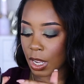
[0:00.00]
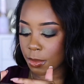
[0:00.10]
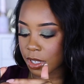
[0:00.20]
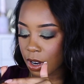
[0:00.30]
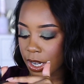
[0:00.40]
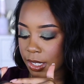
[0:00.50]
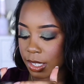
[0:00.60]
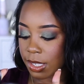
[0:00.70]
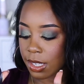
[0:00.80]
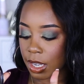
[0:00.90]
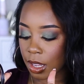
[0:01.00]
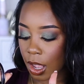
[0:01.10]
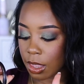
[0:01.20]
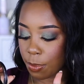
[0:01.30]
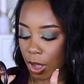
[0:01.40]
I'm starting to see
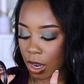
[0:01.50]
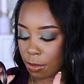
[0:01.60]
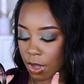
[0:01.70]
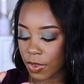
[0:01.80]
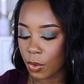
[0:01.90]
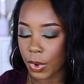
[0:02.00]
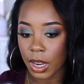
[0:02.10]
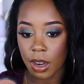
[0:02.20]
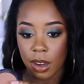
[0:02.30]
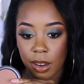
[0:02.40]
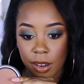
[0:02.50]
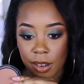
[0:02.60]
like the bottom of it where